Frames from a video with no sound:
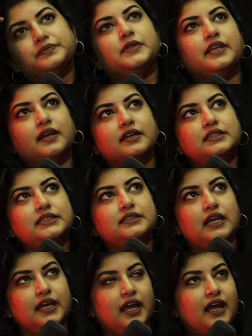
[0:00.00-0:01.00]
yes,
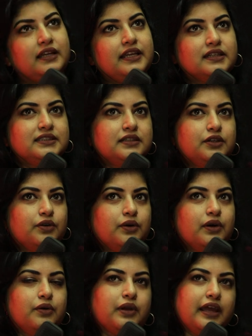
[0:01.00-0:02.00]
yes and no
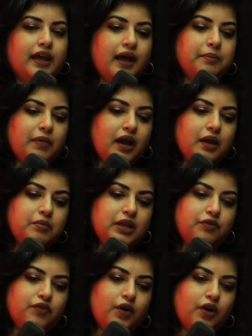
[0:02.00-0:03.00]
okay i'm i'm
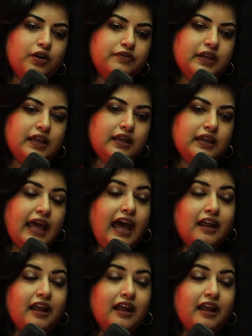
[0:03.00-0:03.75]
involved in